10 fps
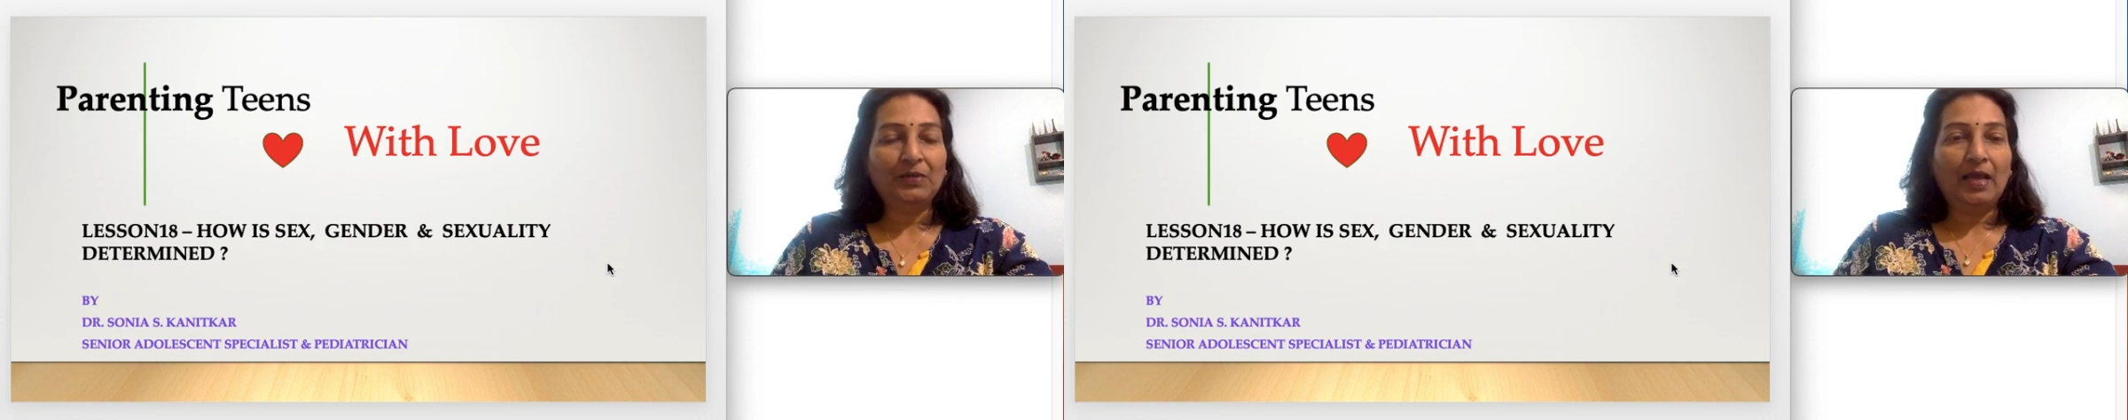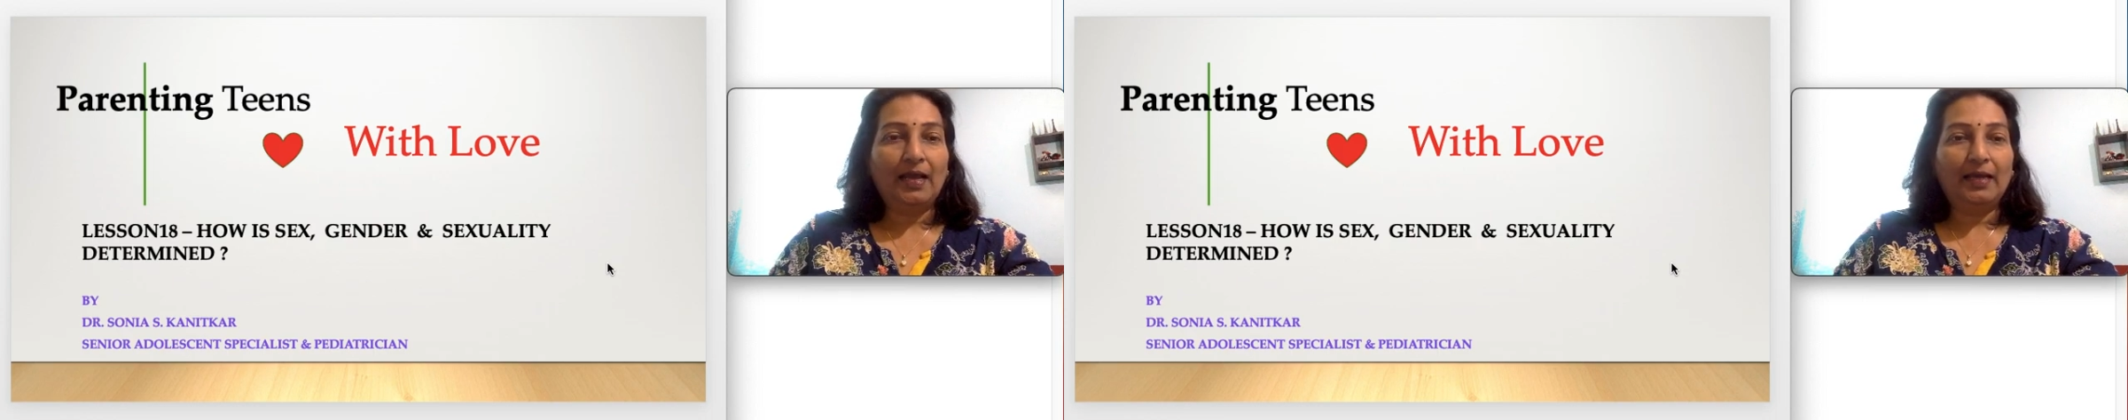
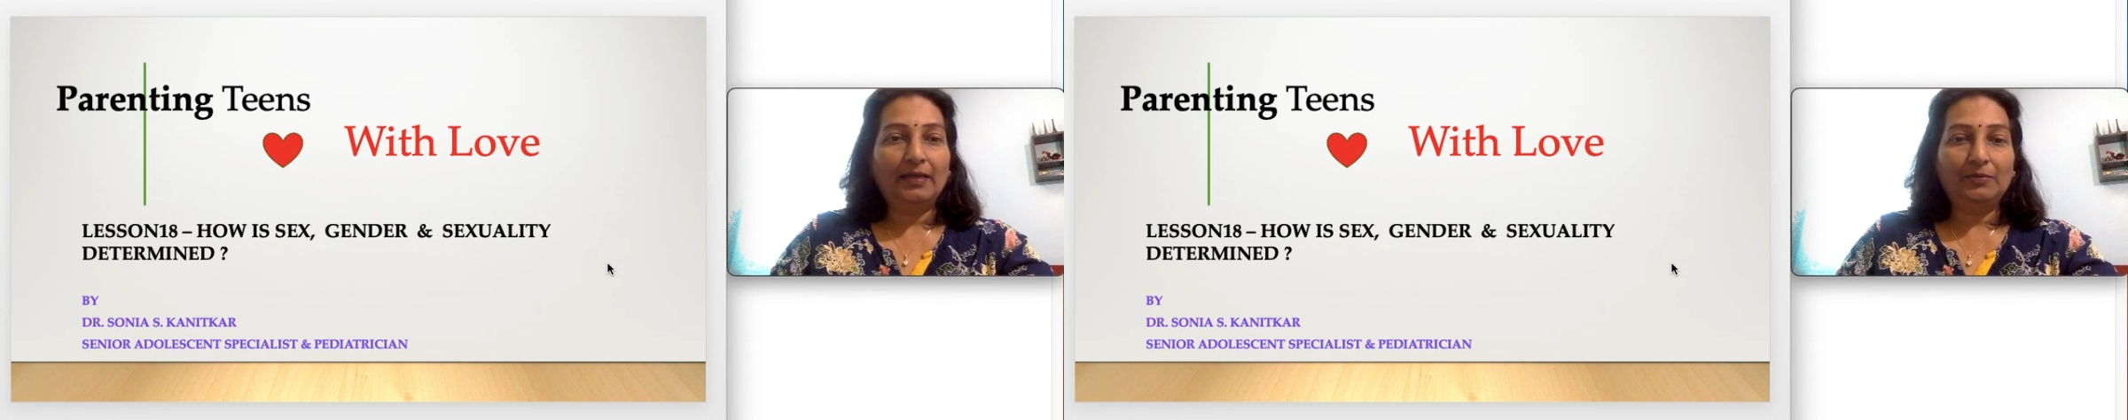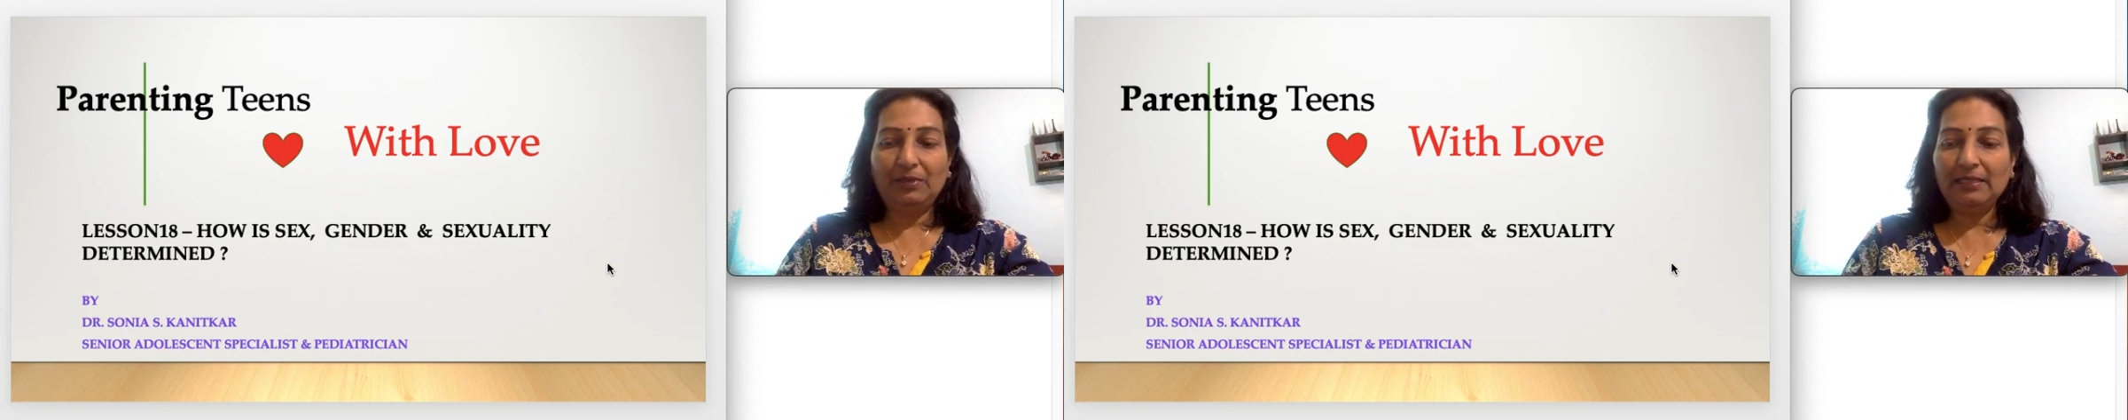
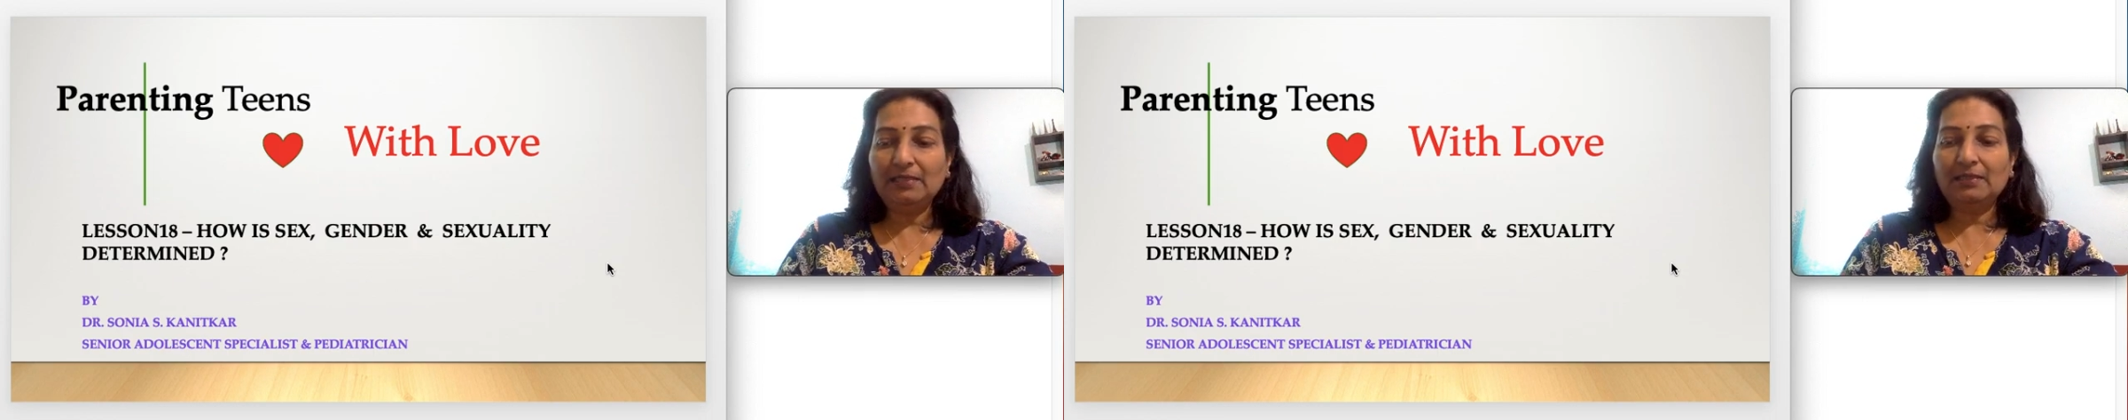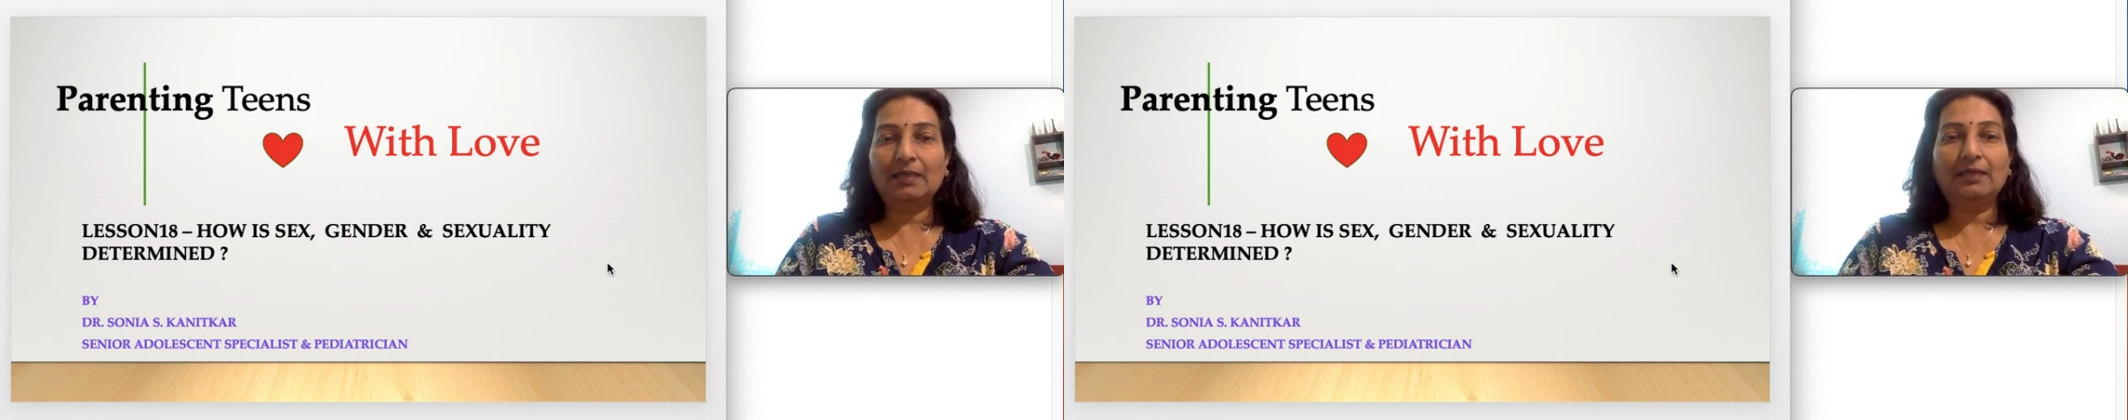and
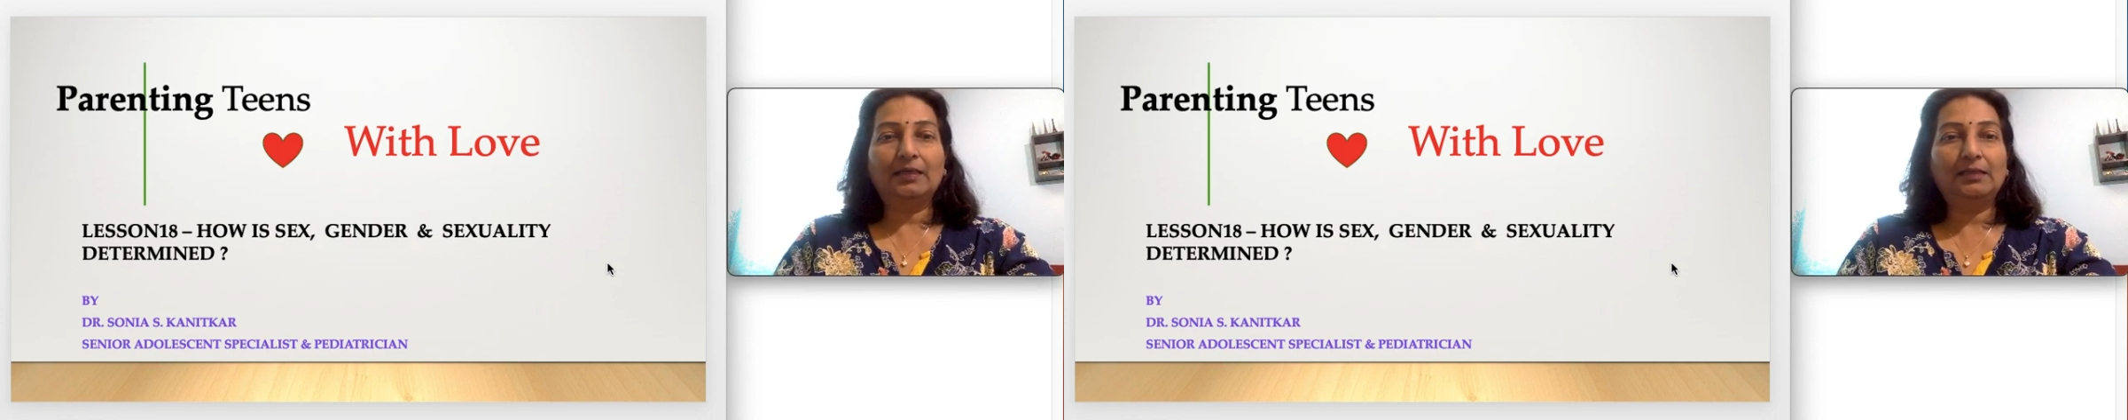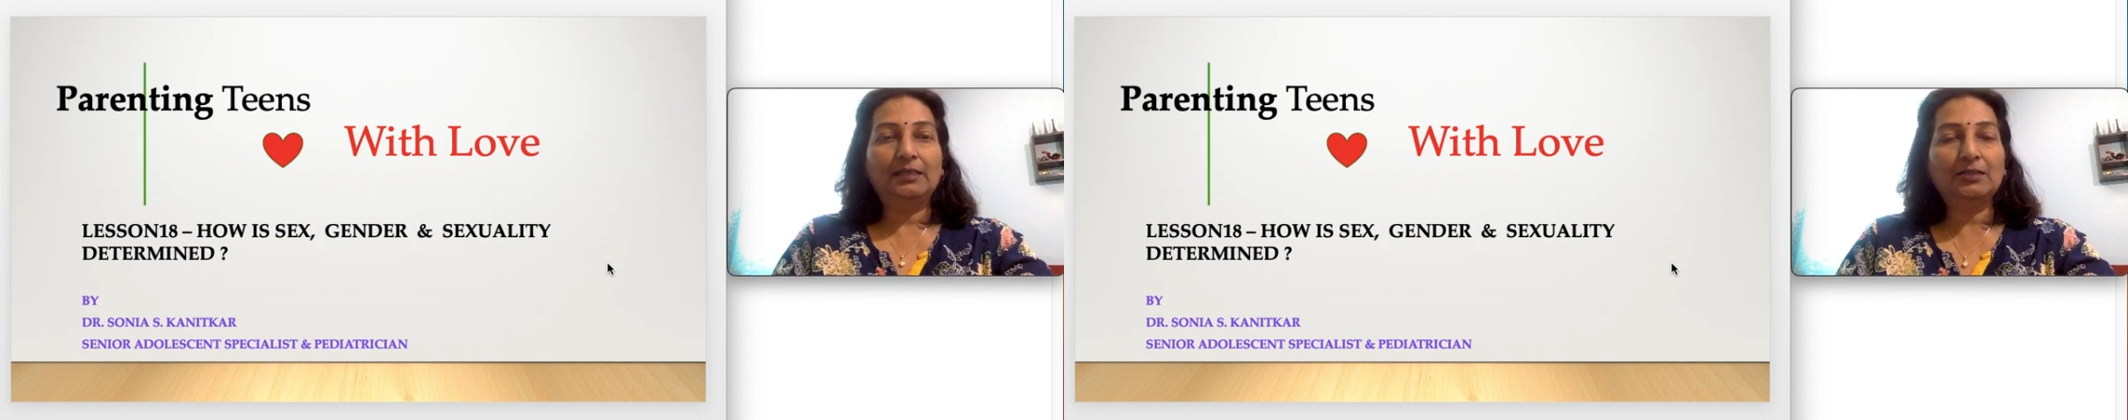please
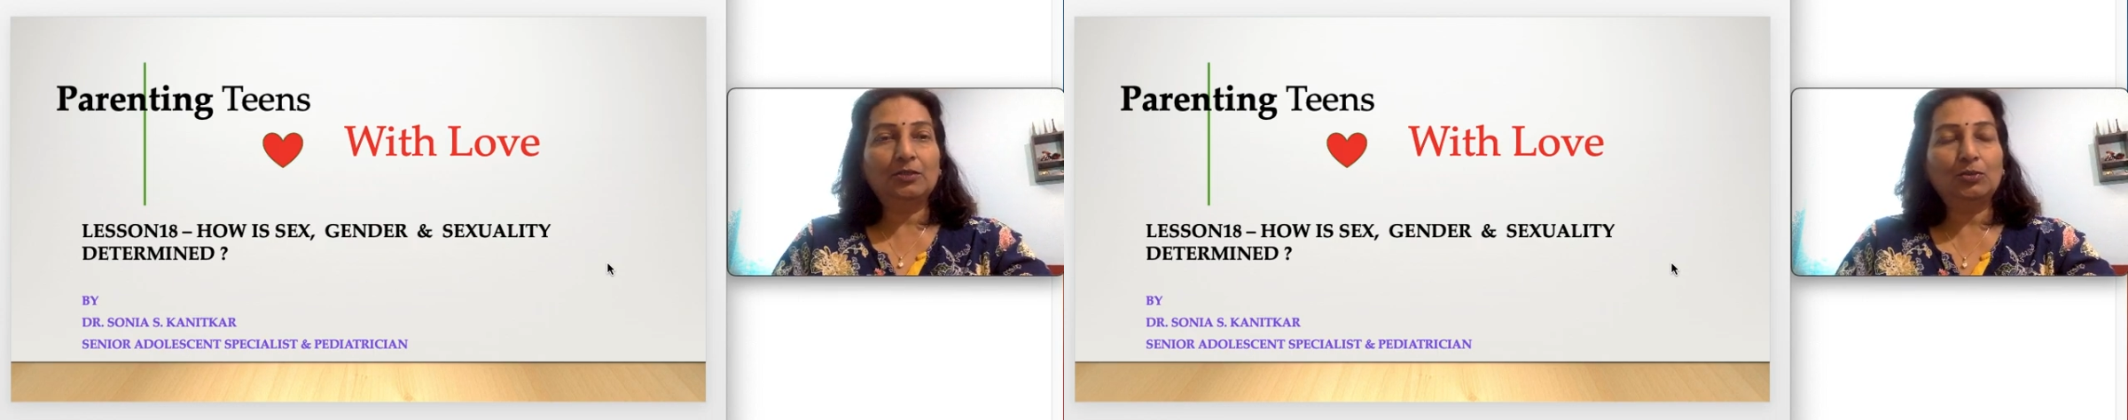listen